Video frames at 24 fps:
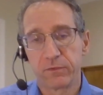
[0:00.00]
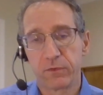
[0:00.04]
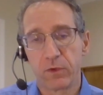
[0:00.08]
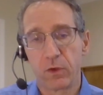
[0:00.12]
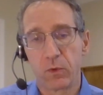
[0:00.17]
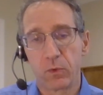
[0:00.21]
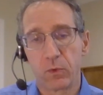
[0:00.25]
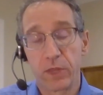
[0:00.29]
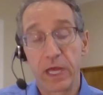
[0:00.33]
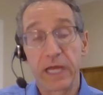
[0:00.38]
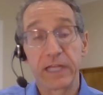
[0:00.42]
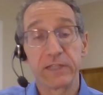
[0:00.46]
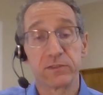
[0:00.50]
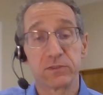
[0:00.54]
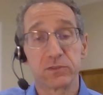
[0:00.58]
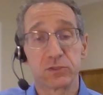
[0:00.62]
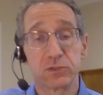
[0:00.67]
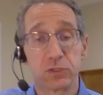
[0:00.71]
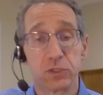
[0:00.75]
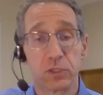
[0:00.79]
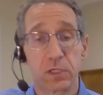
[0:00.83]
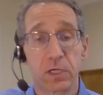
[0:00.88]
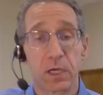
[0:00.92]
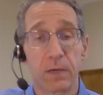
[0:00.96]
so that
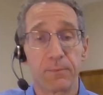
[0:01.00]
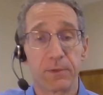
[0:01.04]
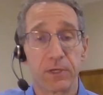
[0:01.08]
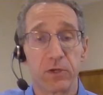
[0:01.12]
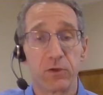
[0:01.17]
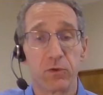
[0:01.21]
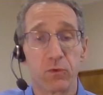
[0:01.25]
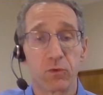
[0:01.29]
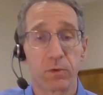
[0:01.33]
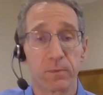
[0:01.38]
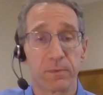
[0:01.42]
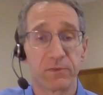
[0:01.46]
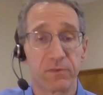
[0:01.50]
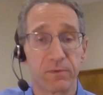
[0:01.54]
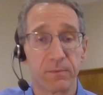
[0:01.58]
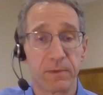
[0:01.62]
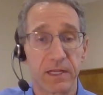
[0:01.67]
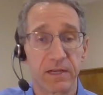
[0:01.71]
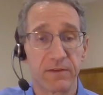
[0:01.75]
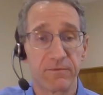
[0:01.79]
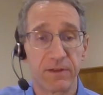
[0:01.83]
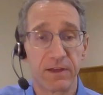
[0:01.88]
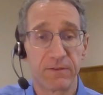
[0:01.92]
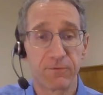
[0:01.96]
took up an enormous
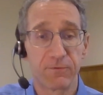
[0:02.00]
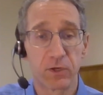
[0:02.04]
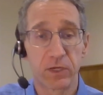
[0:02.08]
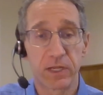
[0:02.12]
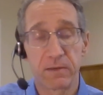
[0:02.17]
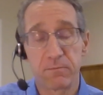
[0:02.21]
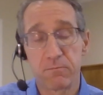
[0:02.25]
amount of effort.